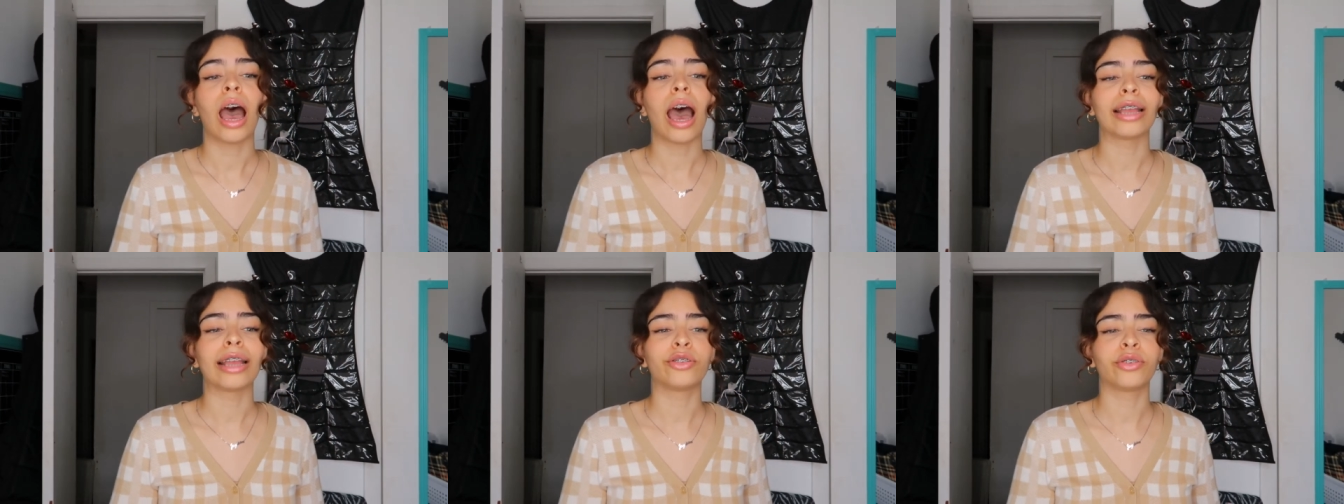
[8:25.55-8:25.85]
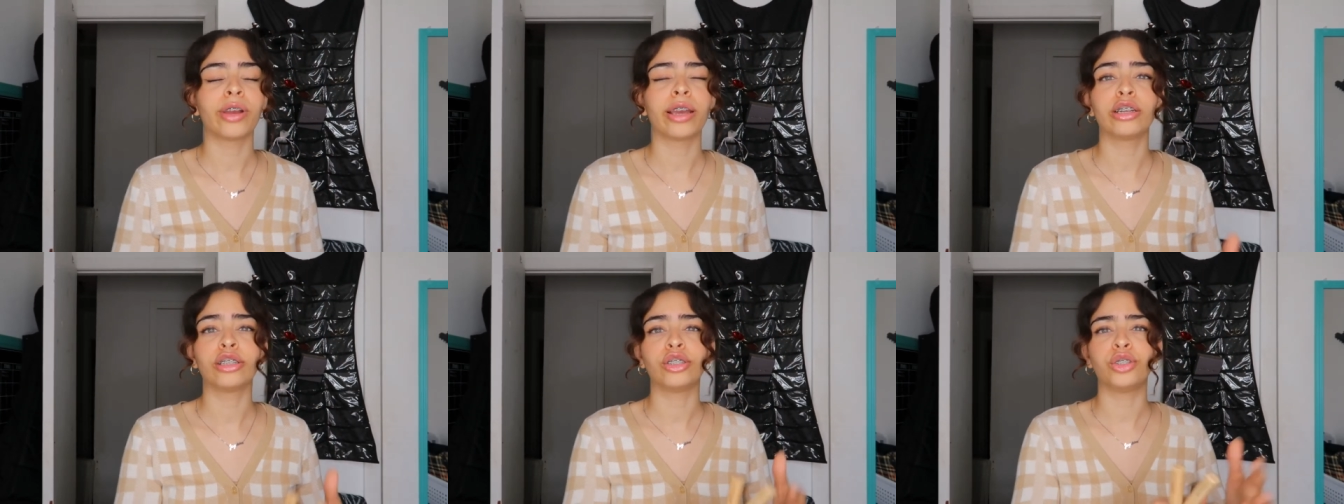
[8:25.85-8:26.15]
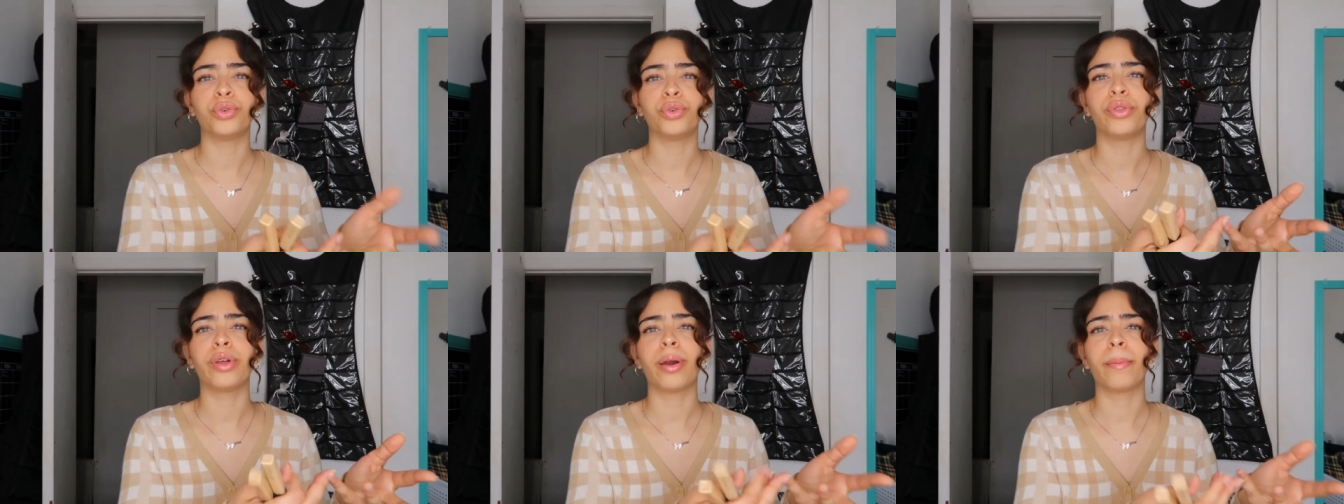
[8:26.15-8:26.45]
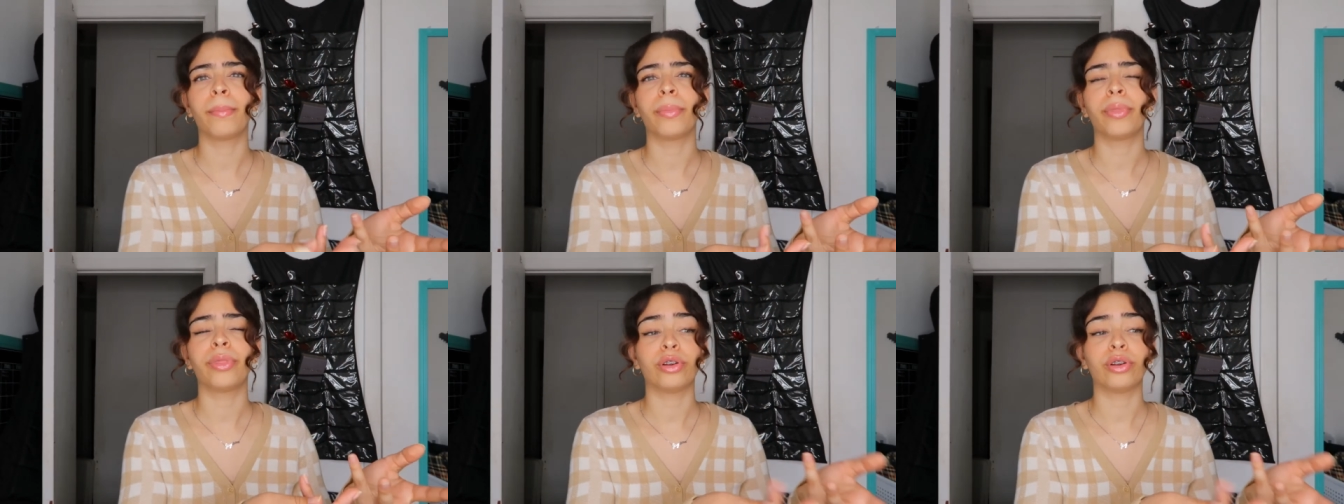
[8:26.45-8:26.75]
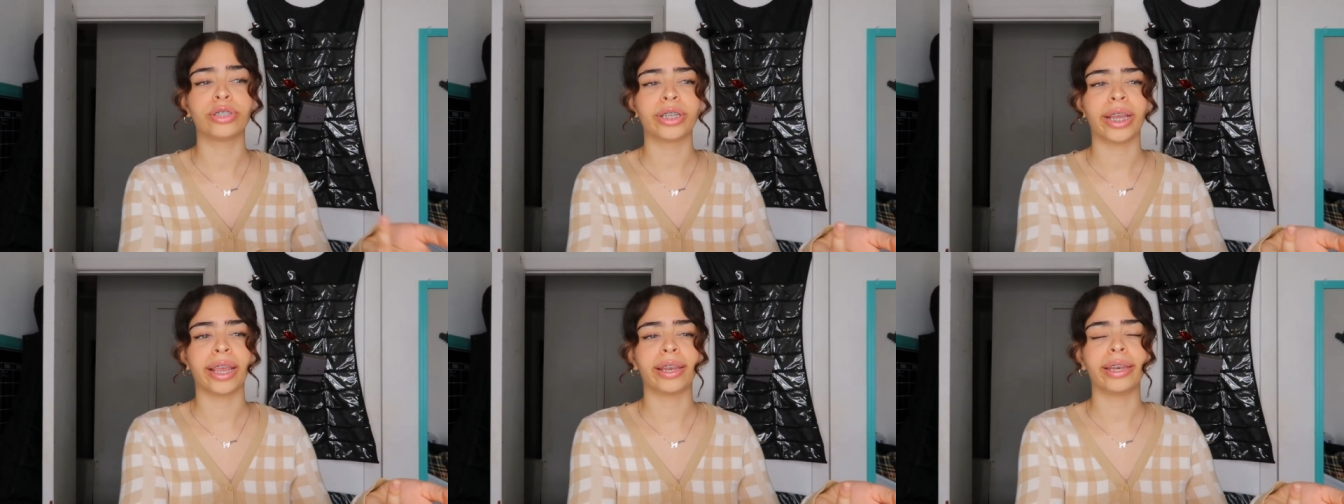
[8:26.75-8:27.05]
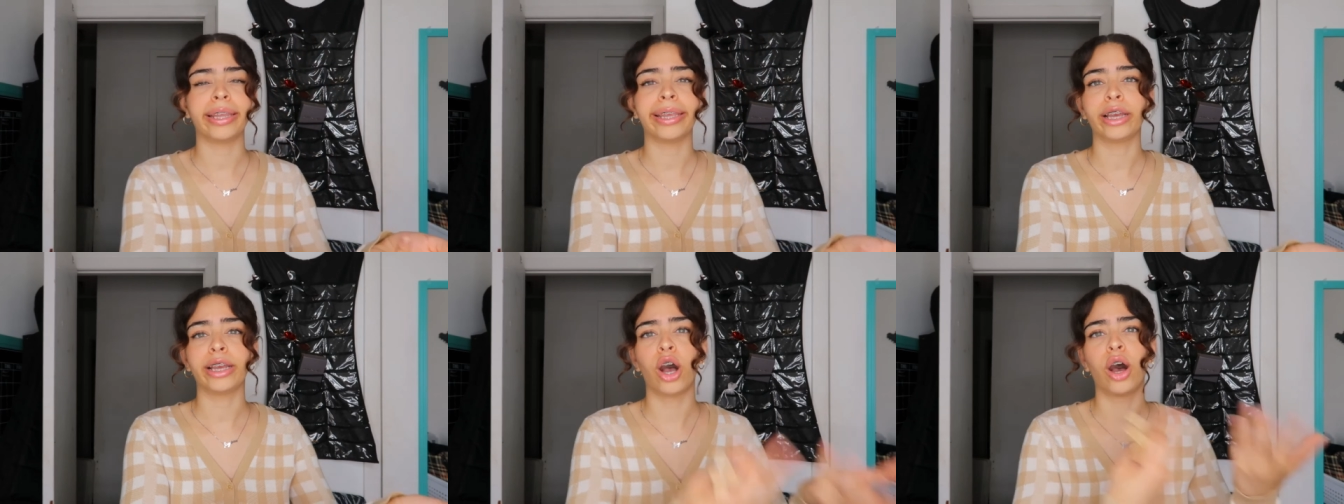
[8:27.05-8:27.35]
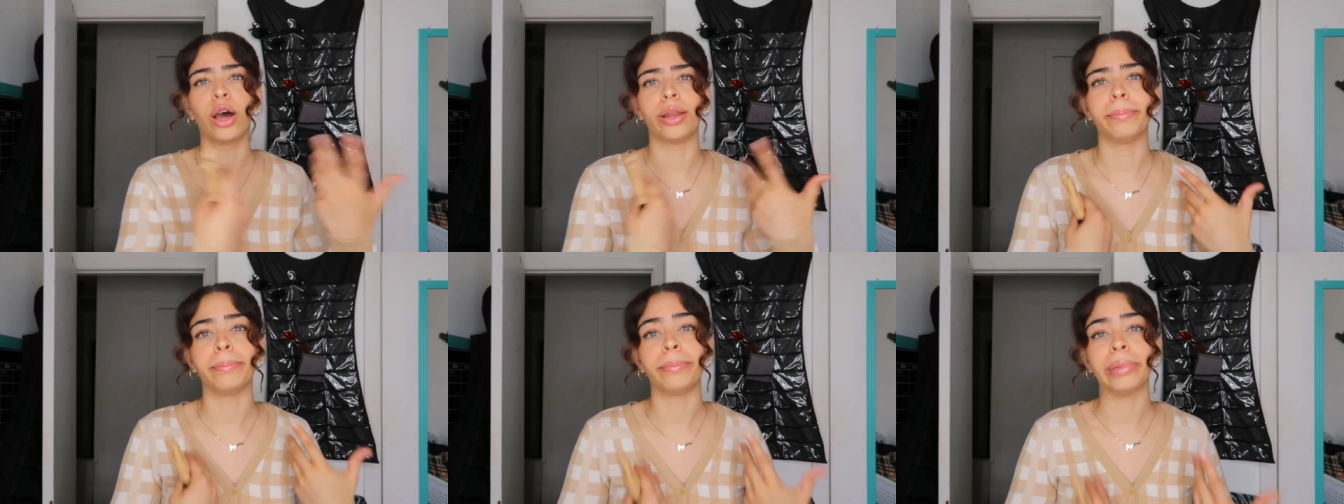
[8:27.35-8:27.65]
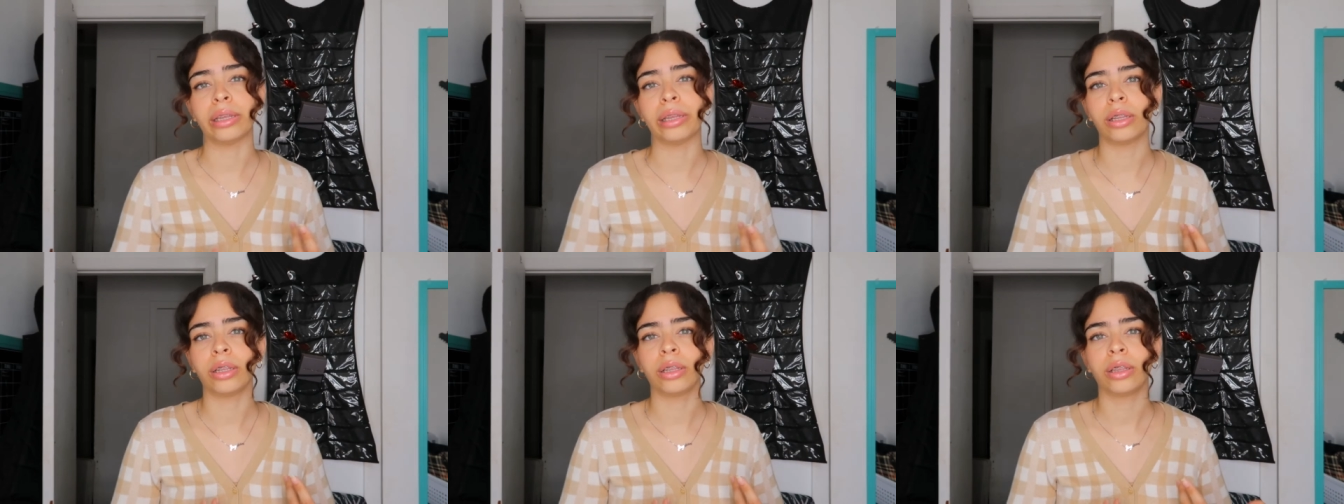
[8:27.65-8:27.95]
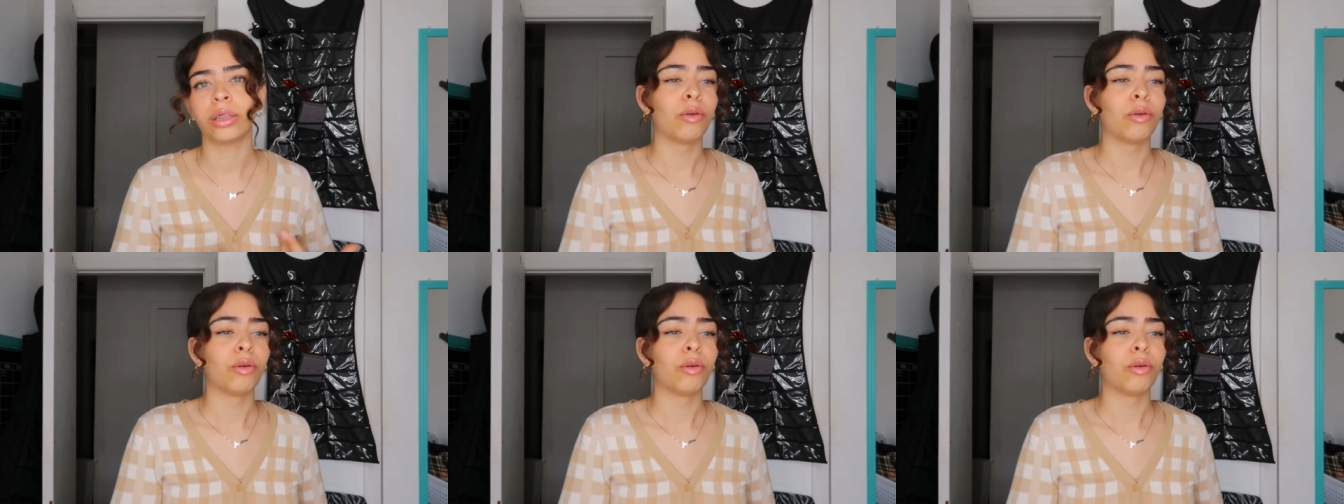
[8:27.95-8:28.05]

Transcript: I try to do them their technique on me.